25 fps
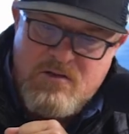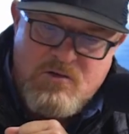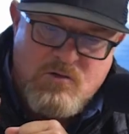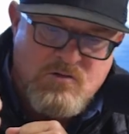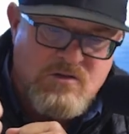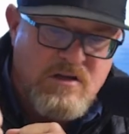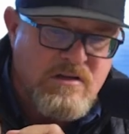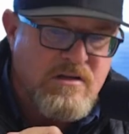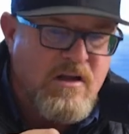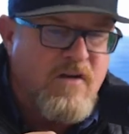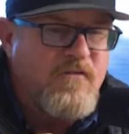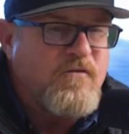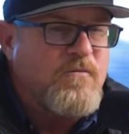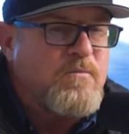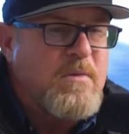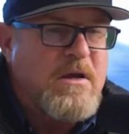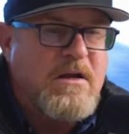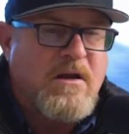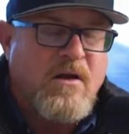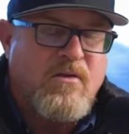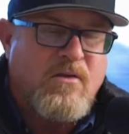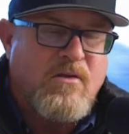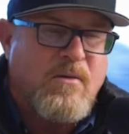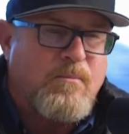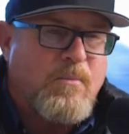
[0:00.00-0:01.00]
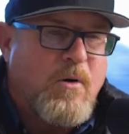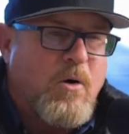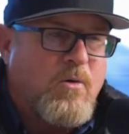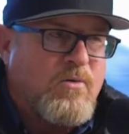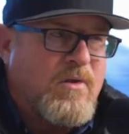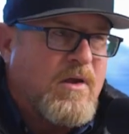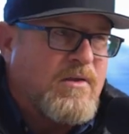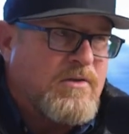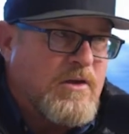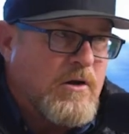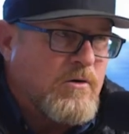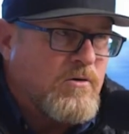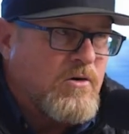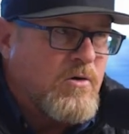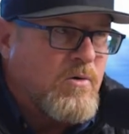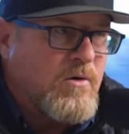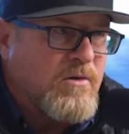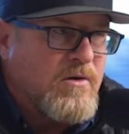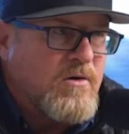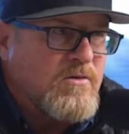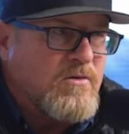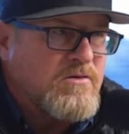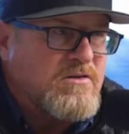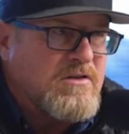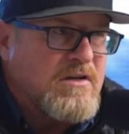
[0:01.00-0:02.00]
There's enough meat on the bone that they're
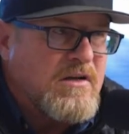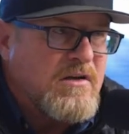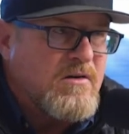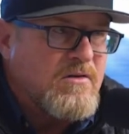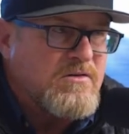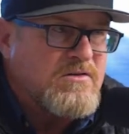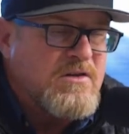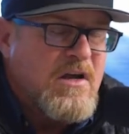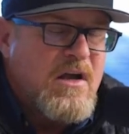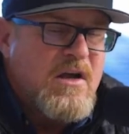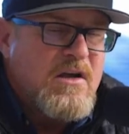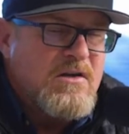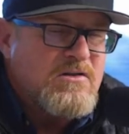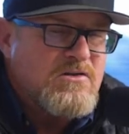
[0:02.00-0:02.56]
doing those deals.